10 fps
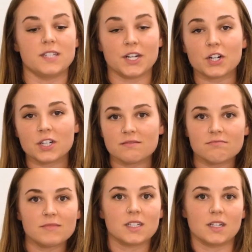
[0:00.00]
dinner.
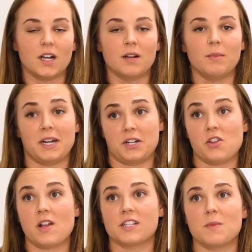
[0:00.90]
It
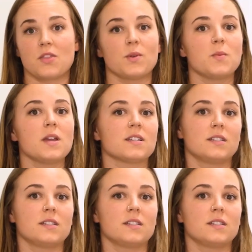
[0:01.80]
actually lasted me 3 weeks.